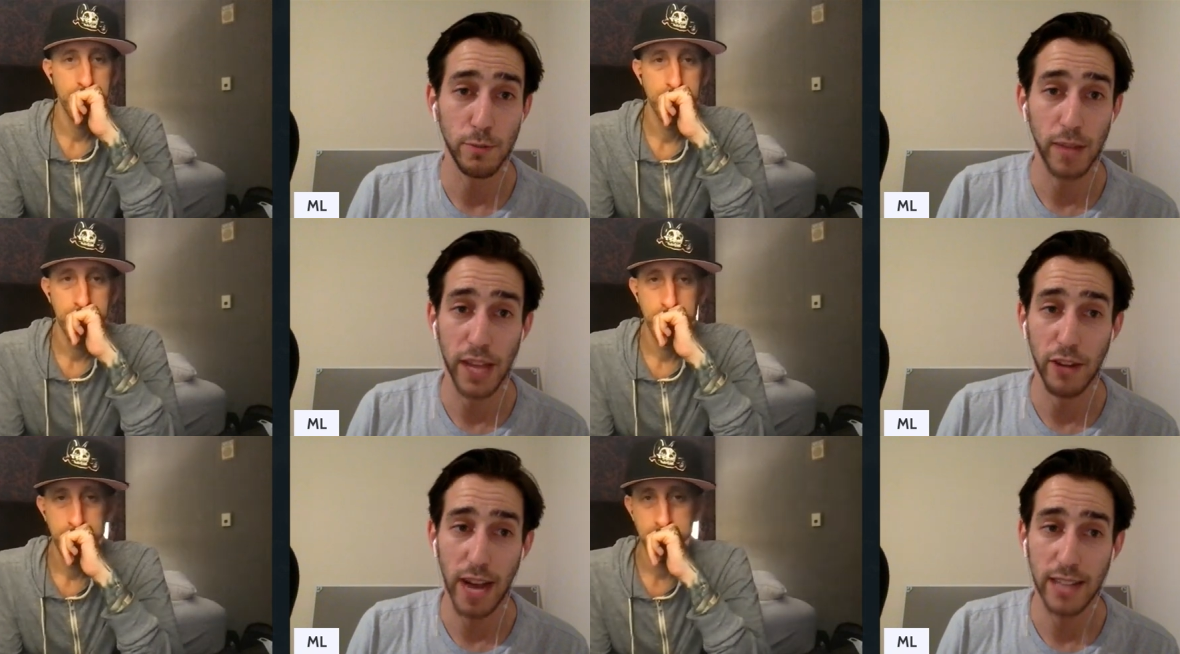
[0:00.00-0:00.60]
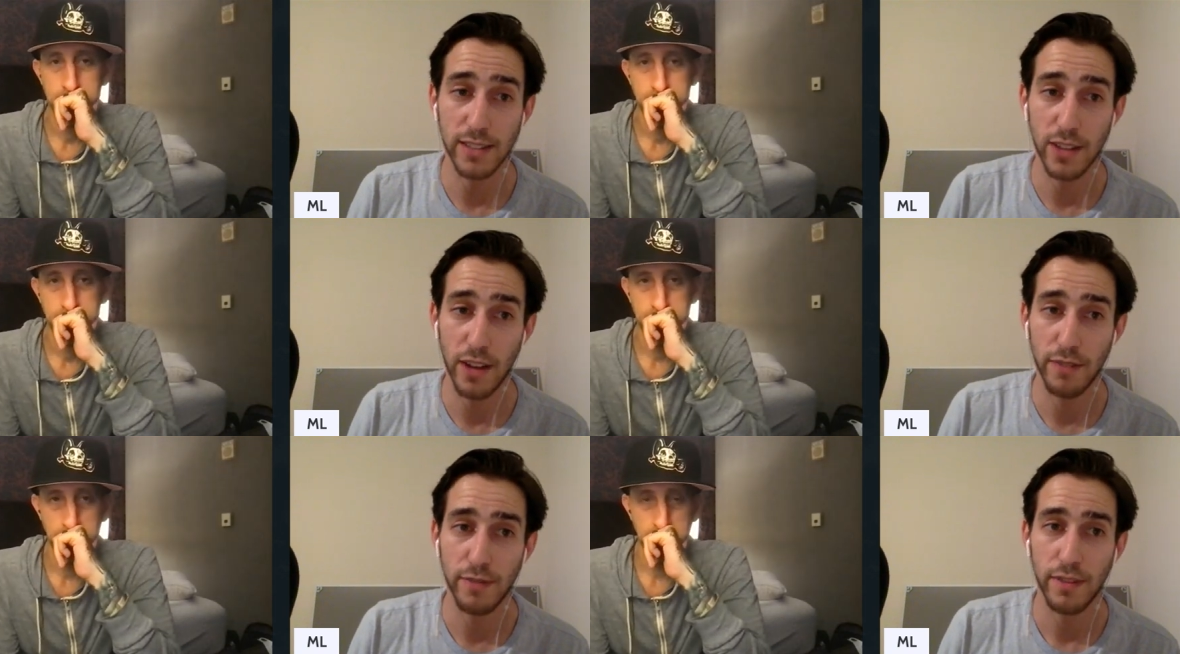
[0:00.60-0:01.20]
Speaker 1: play their asses
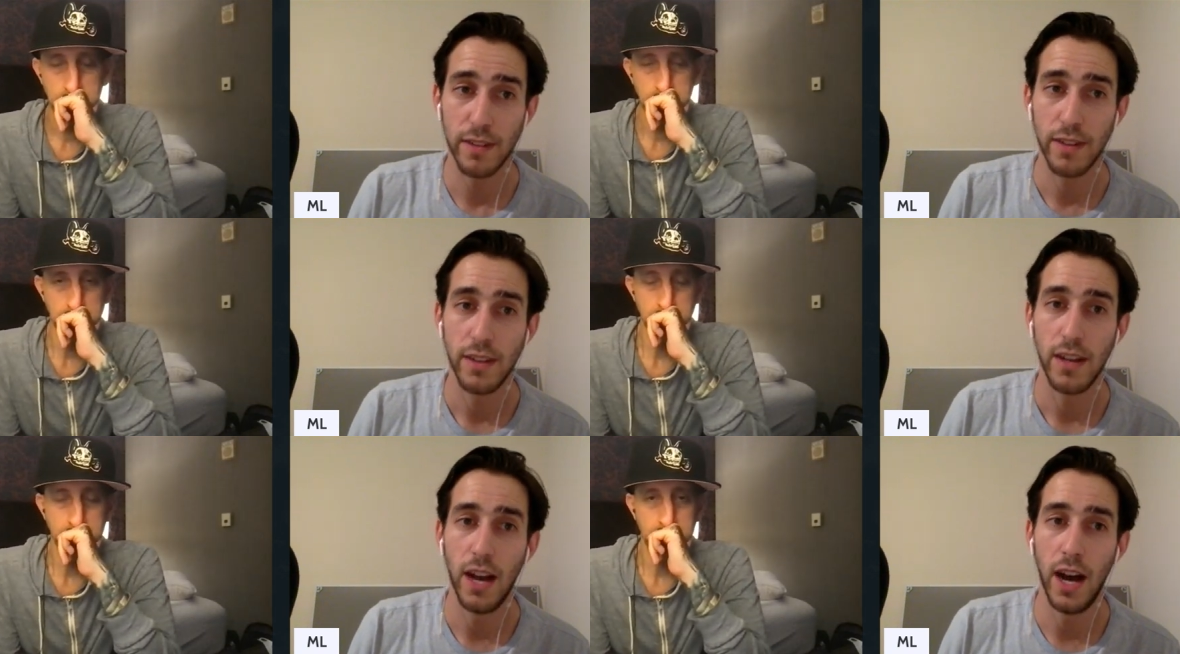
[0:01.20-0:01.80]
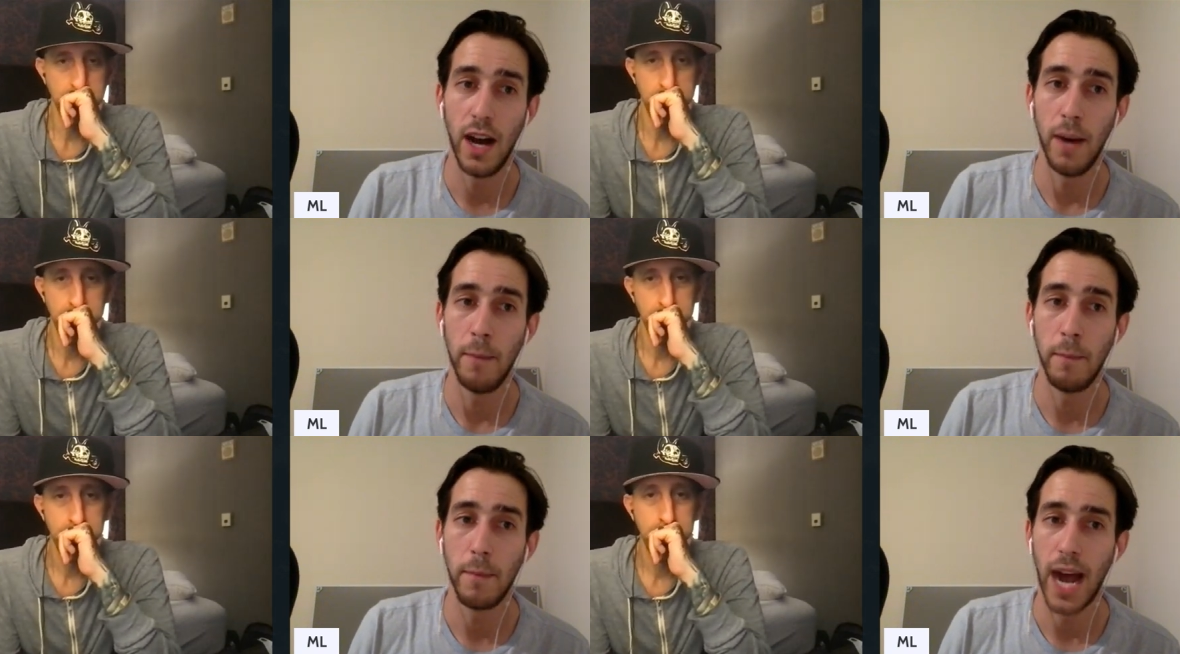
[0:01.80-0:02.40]
off,
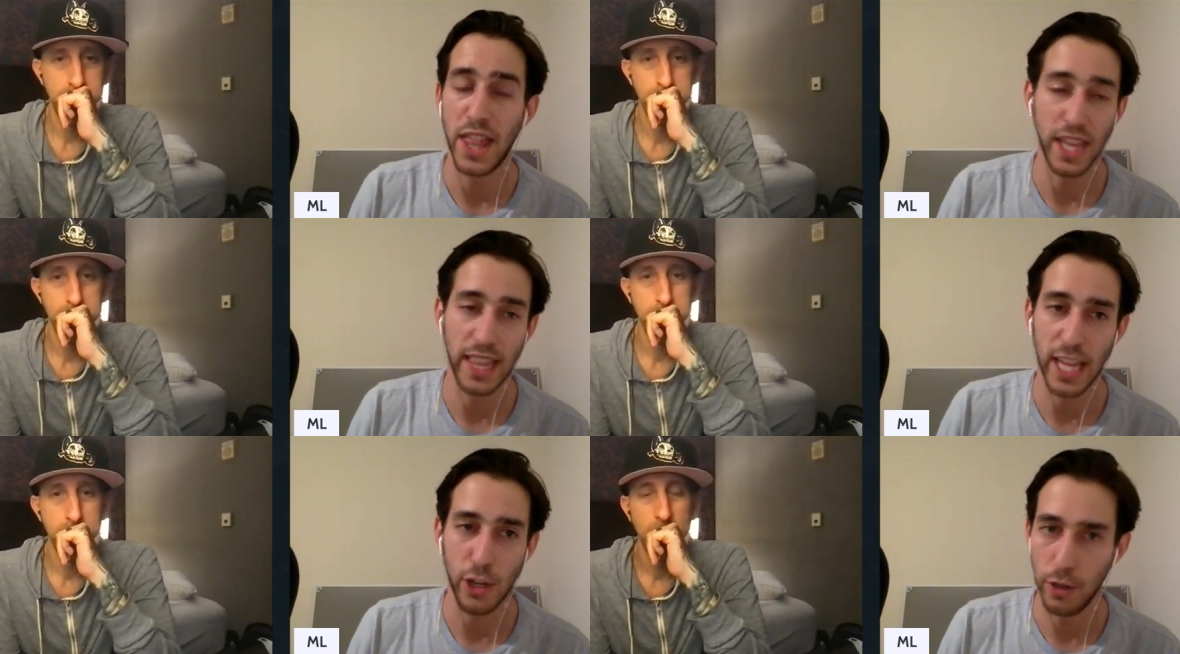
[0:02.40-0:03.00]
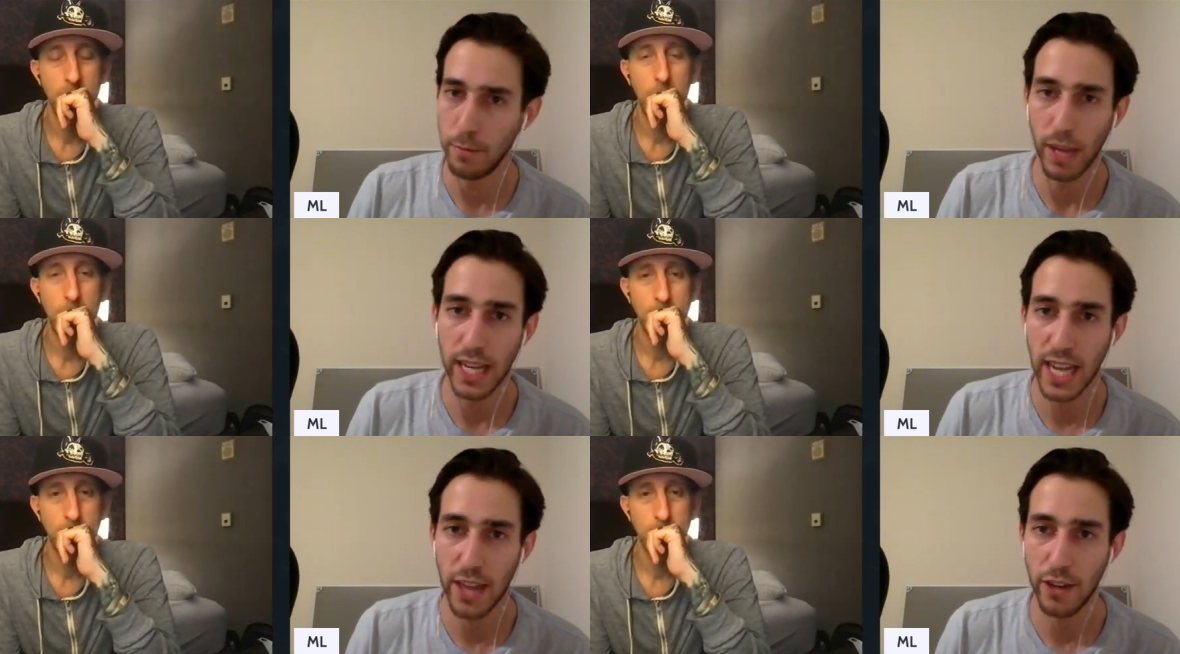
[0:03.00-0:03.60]
um, I think they could play
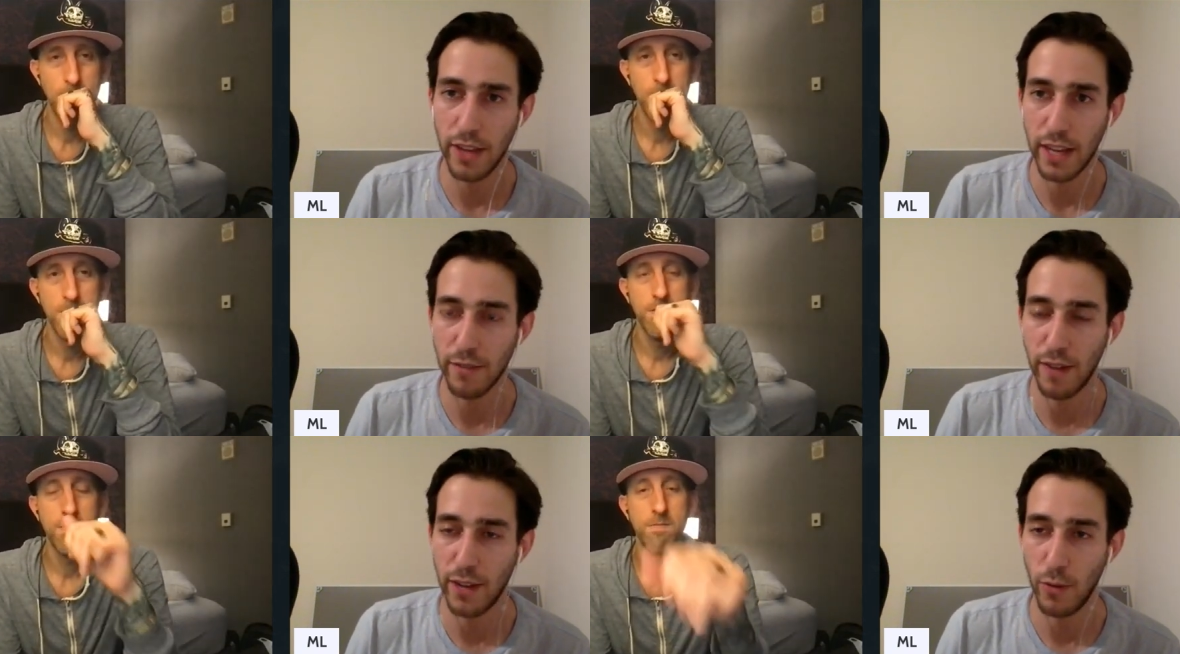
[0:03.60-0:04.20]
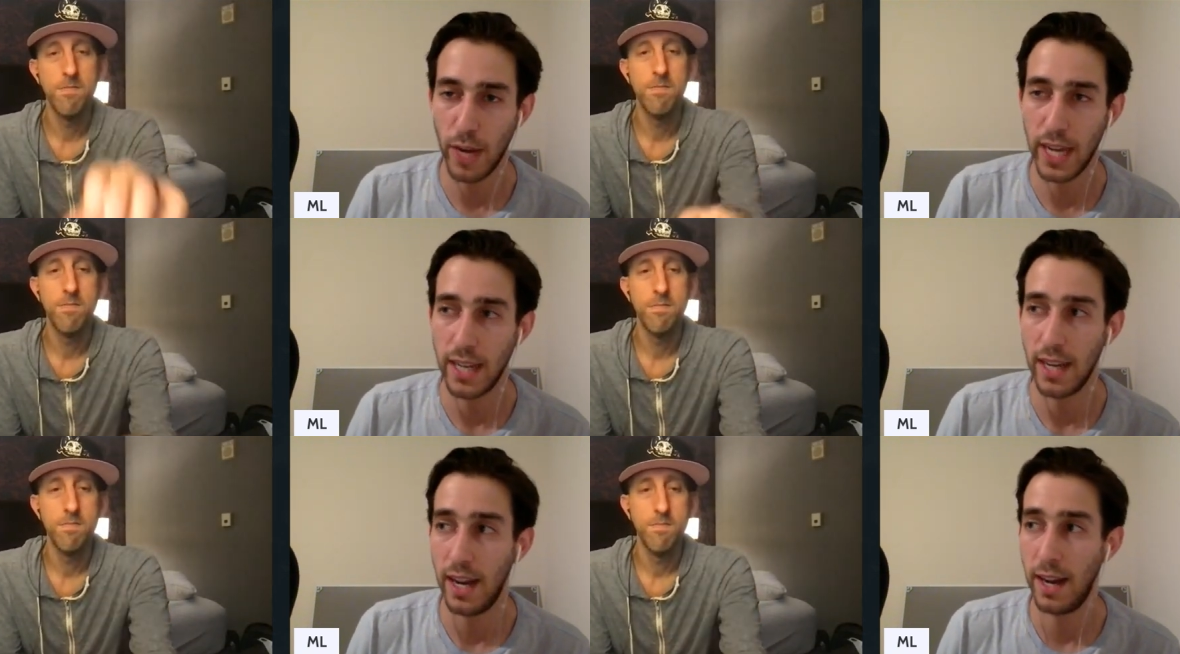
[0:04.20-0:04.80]
together. They could find a
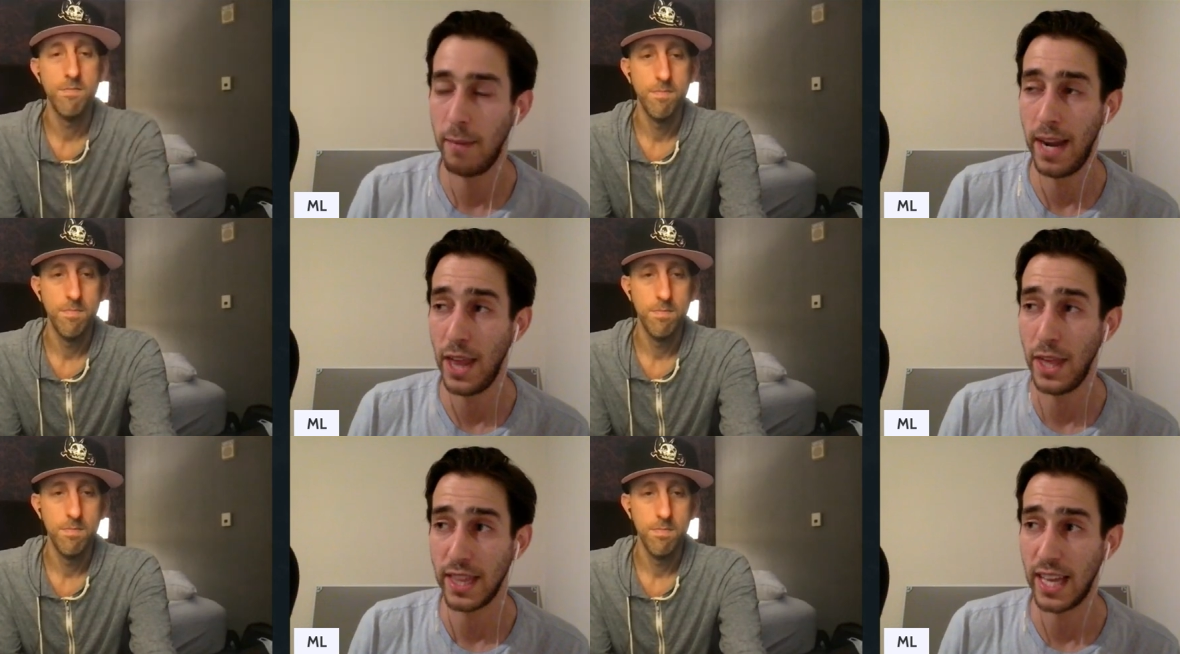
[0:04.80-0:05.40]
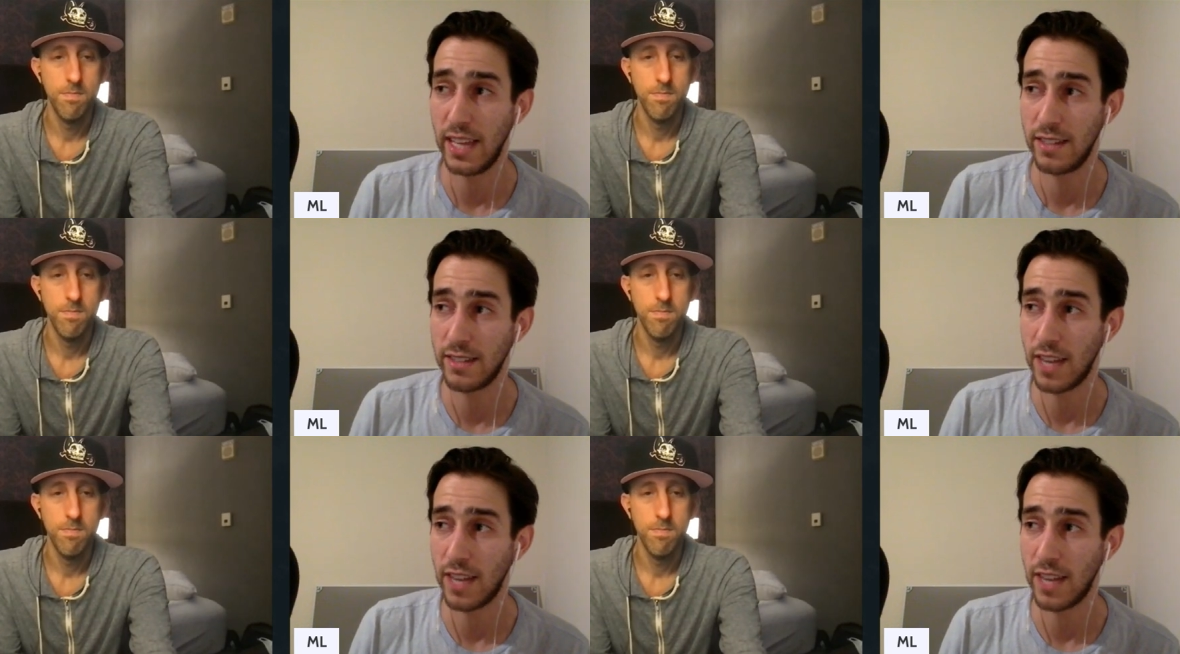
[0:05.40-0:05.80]
way. Um, and I think that